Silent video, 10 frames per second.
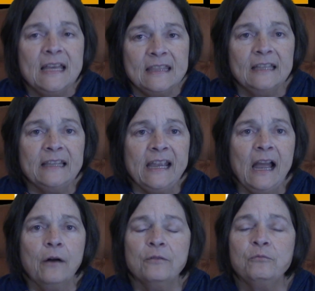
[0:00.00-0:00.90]
The
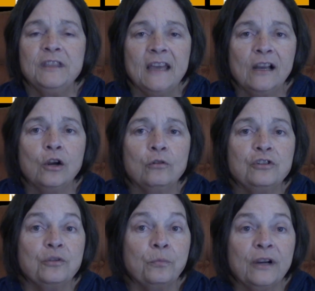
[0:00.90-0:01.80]
layout would then go
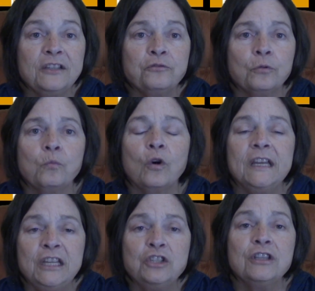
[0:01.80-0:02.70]
to the press room where
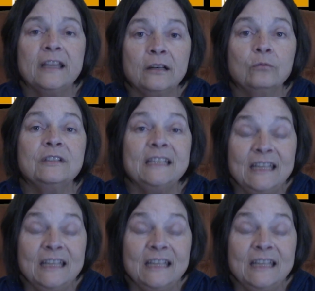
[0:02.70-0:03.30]
each letter was